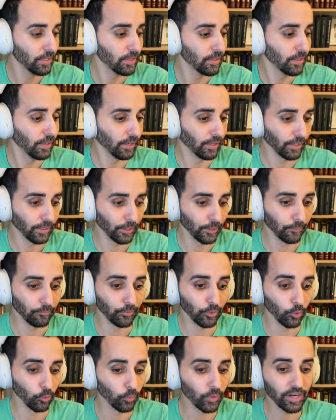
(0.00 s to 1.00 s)

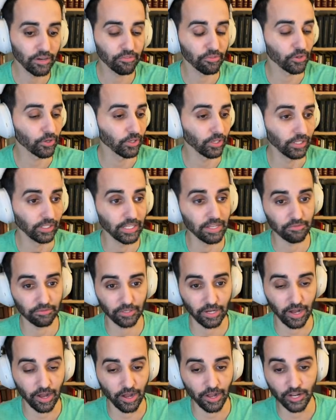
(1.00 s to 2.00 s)
or what if they're a
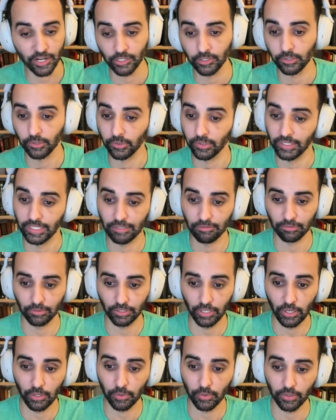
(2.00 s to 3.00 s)
level higher or a level
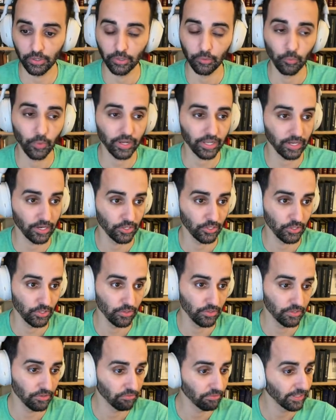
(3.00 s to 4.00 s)
lower? What can I
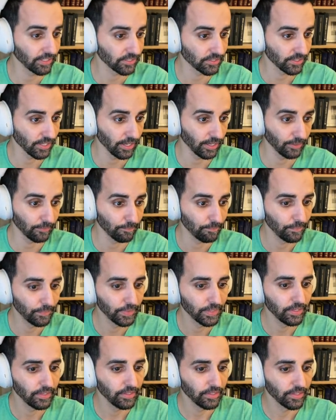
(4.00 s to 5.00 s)
do to fix that?
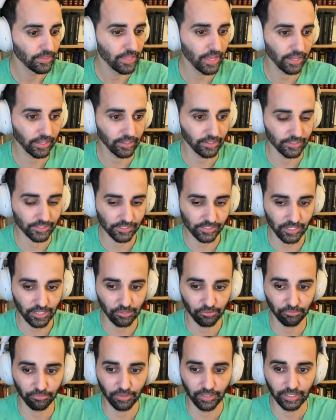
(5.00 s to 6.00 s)
That kind of
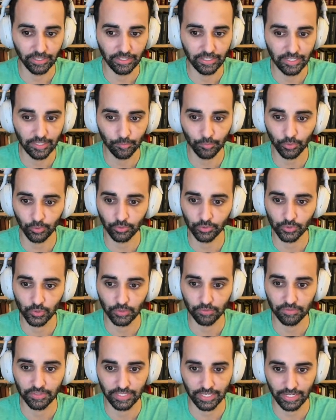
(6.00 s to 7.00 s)
stuff. Nimble
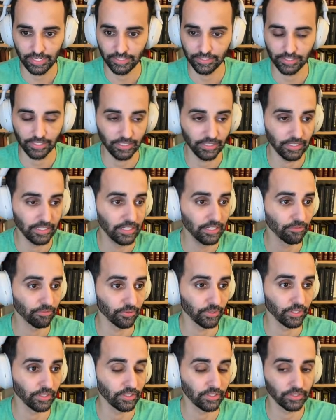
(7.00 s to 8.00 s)
sort of takes a
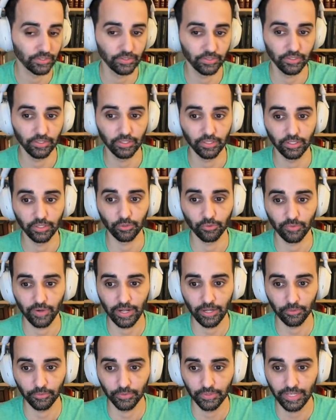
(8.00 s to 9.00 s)
different
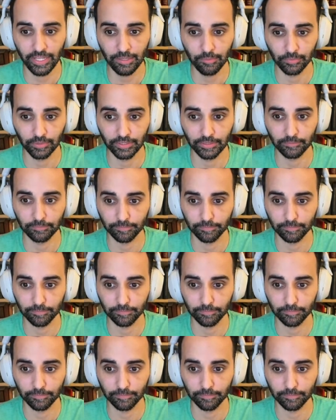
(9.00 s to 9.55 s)
route, namely.